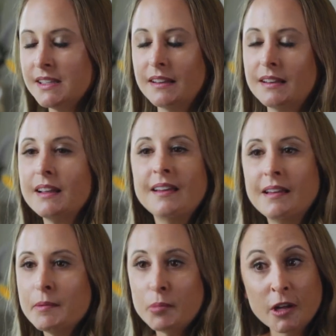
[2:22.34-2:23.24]
and
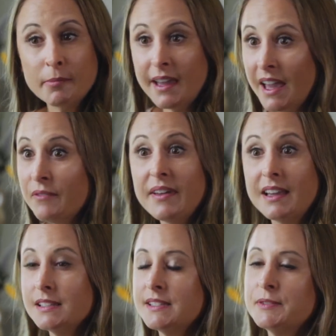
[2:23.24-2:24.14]
put on my game
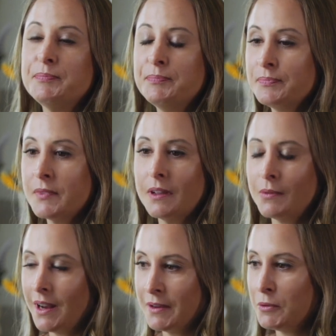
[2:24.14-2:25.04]
face
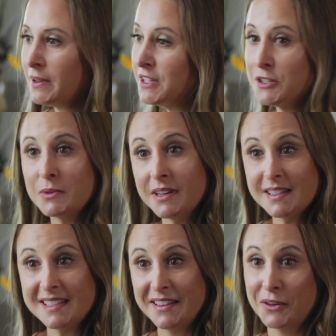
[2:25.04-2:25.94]
when I really just wanted to
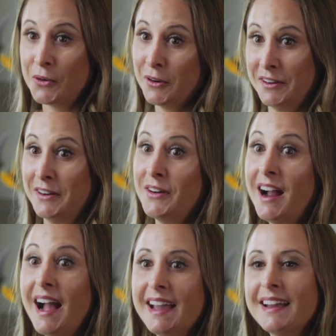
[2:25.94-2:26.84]
sit in the corner and
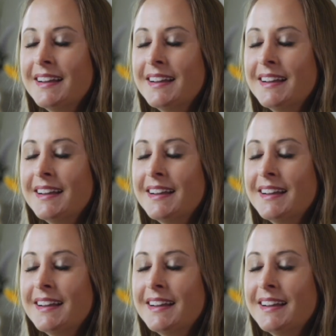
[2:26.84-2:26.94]
cry.